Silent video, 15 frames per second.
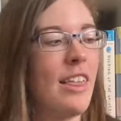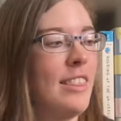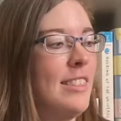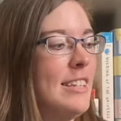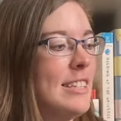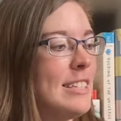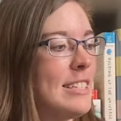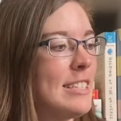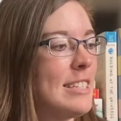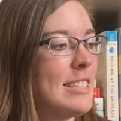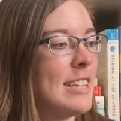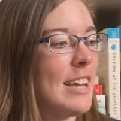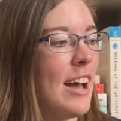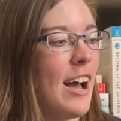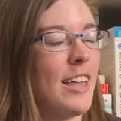
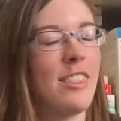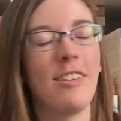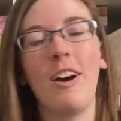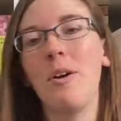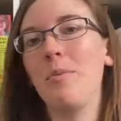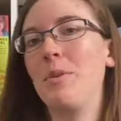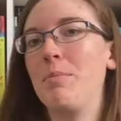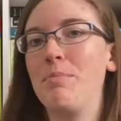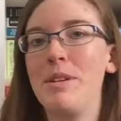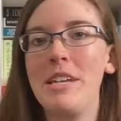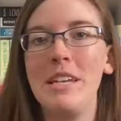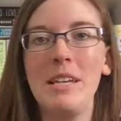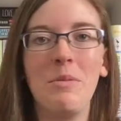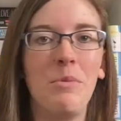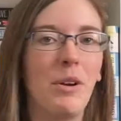This I thought would
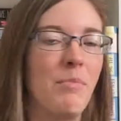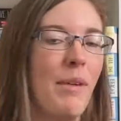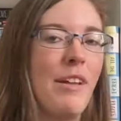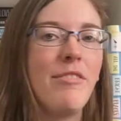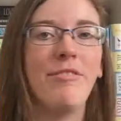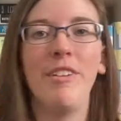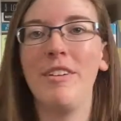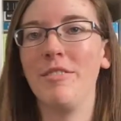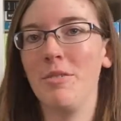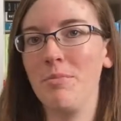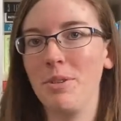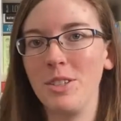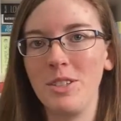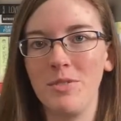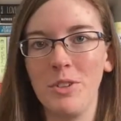be one of my favorite
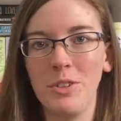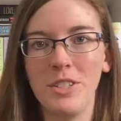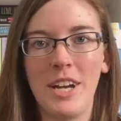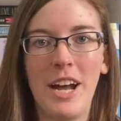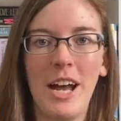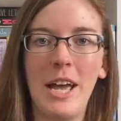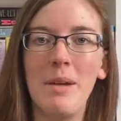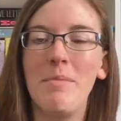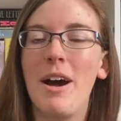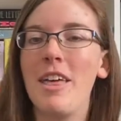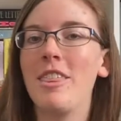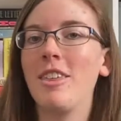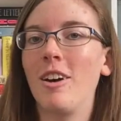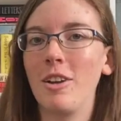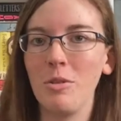books of all time. I
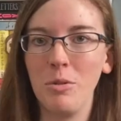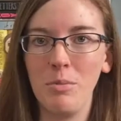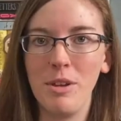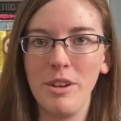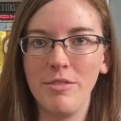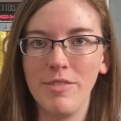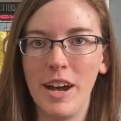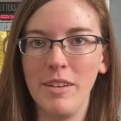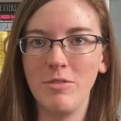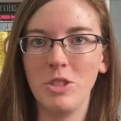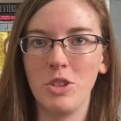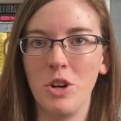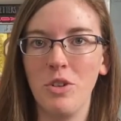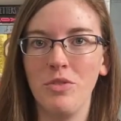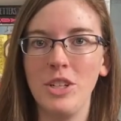thought it would be a
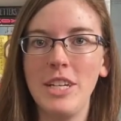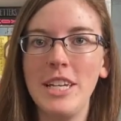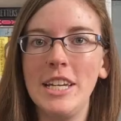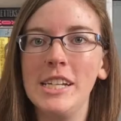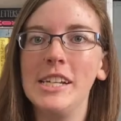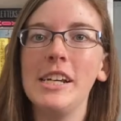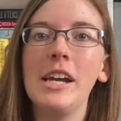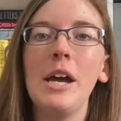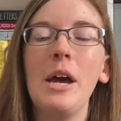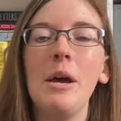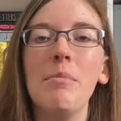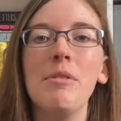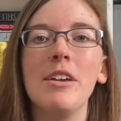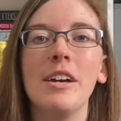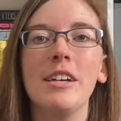five-star read
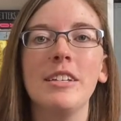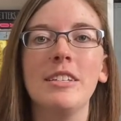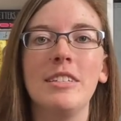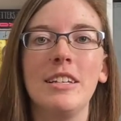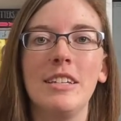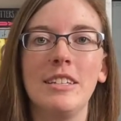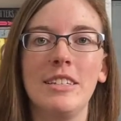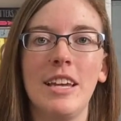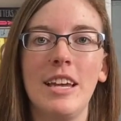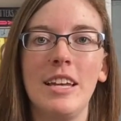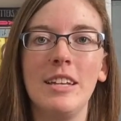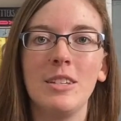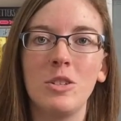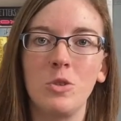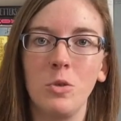because it is a
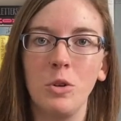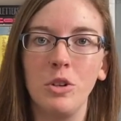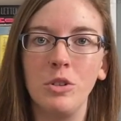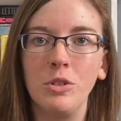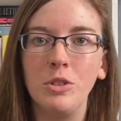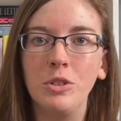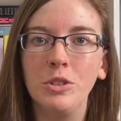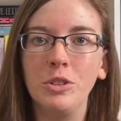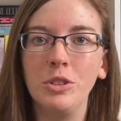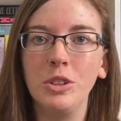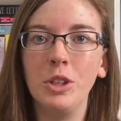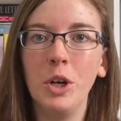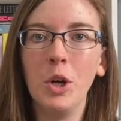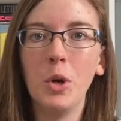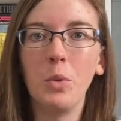
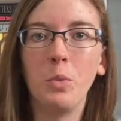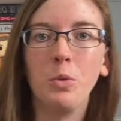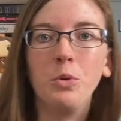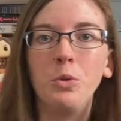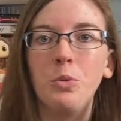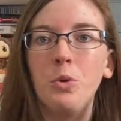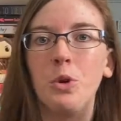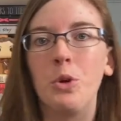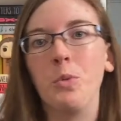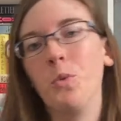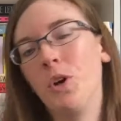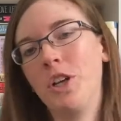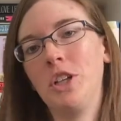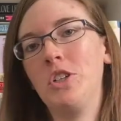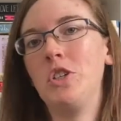historical World War
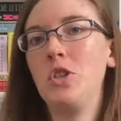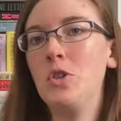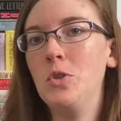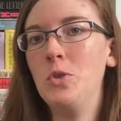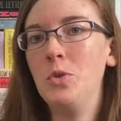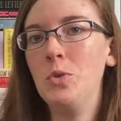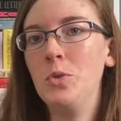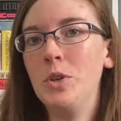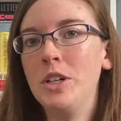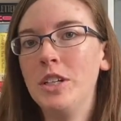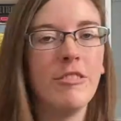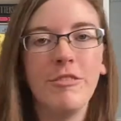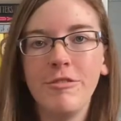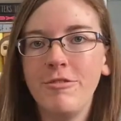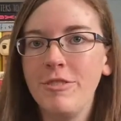One and Two
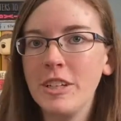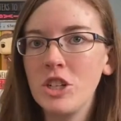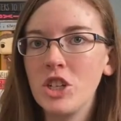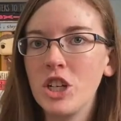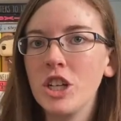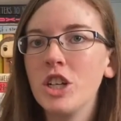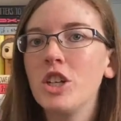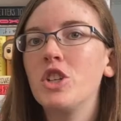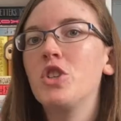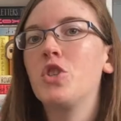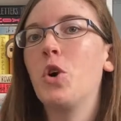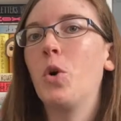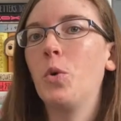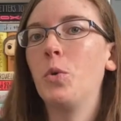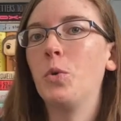fiction
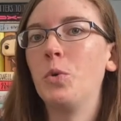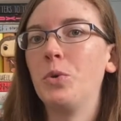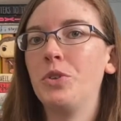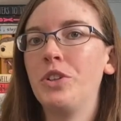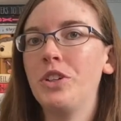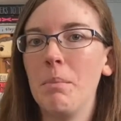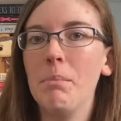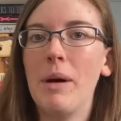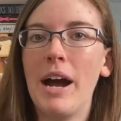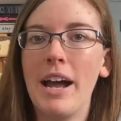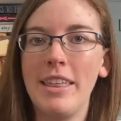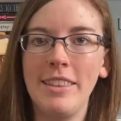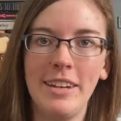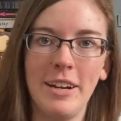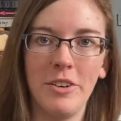told
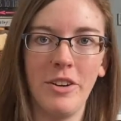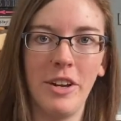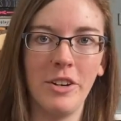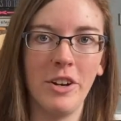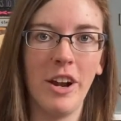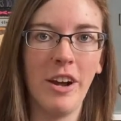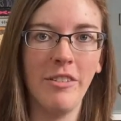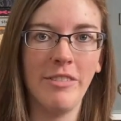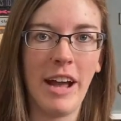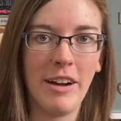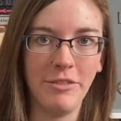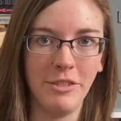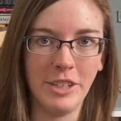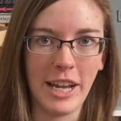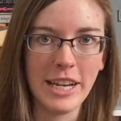by the narrator of
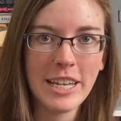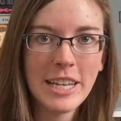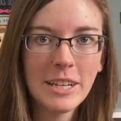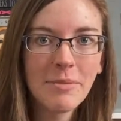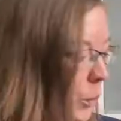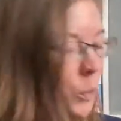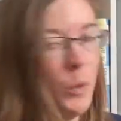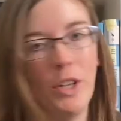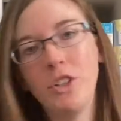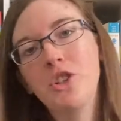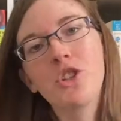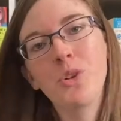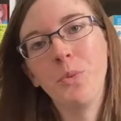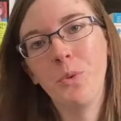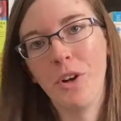Aphrodite,
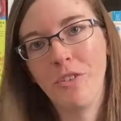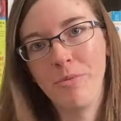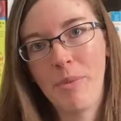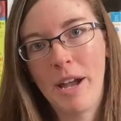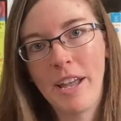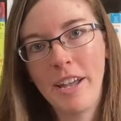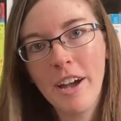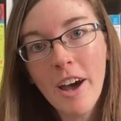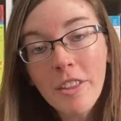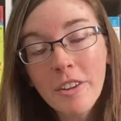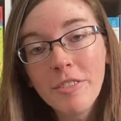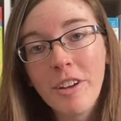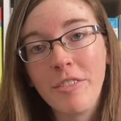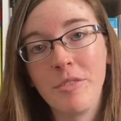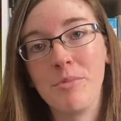which one of my other
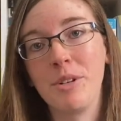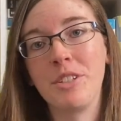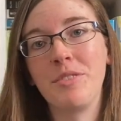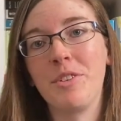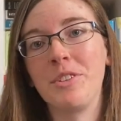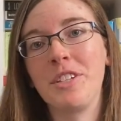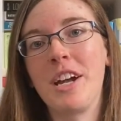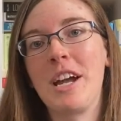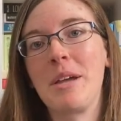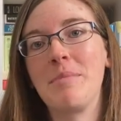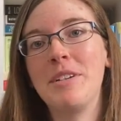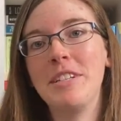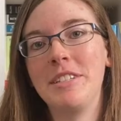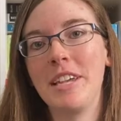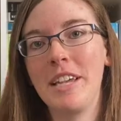favorite books of all time
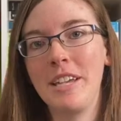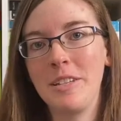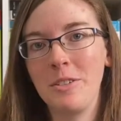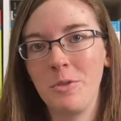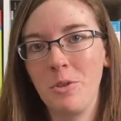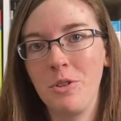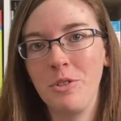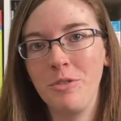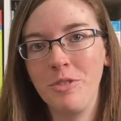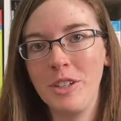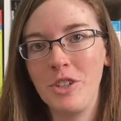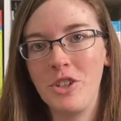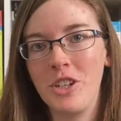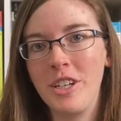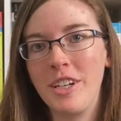is a historical
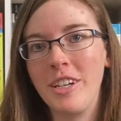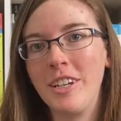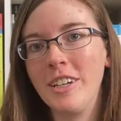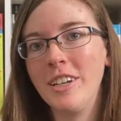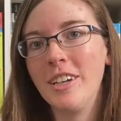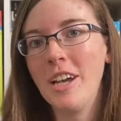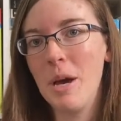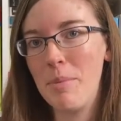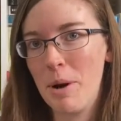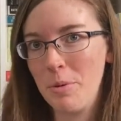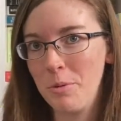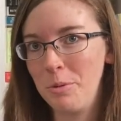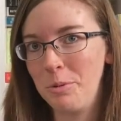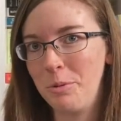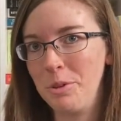fiction about
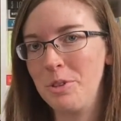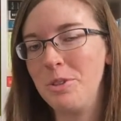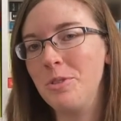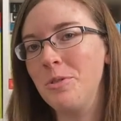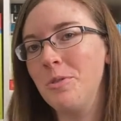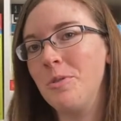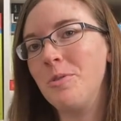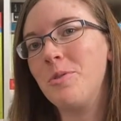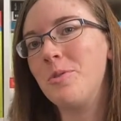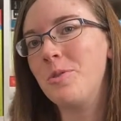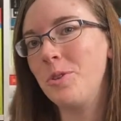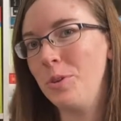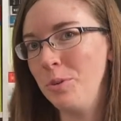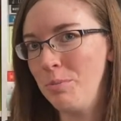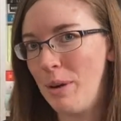World War II
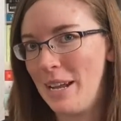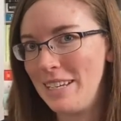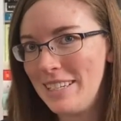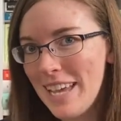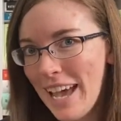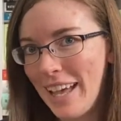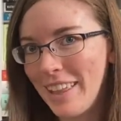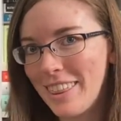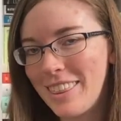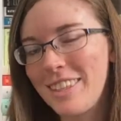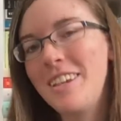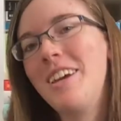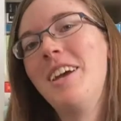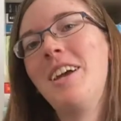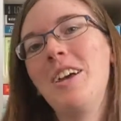told by death.
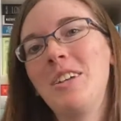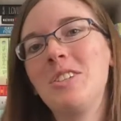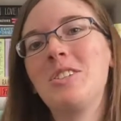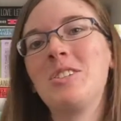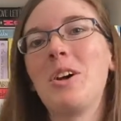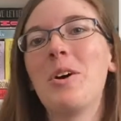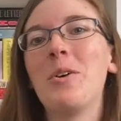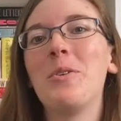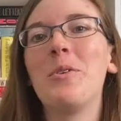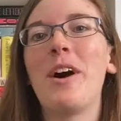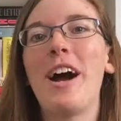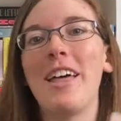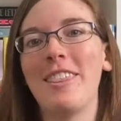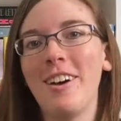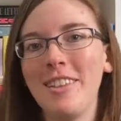So
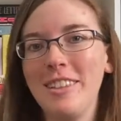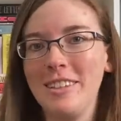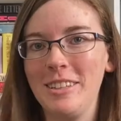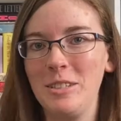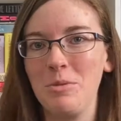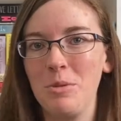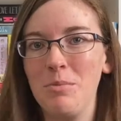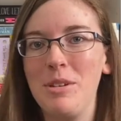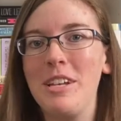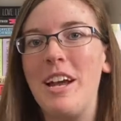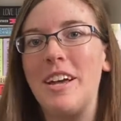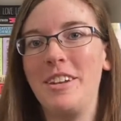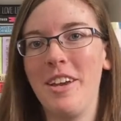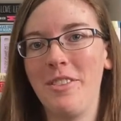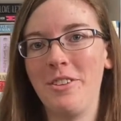I thought that this would be
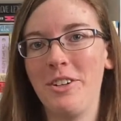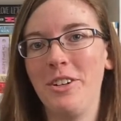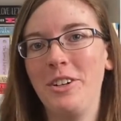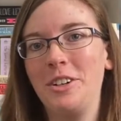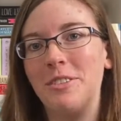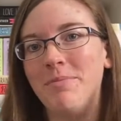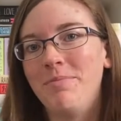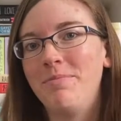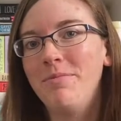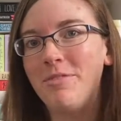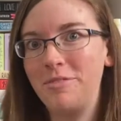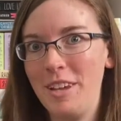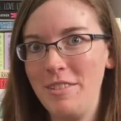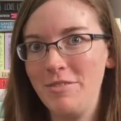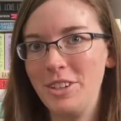another
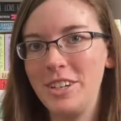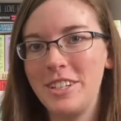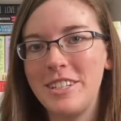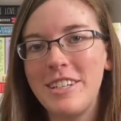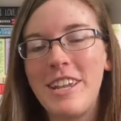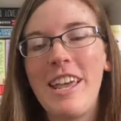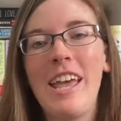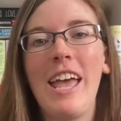favorite.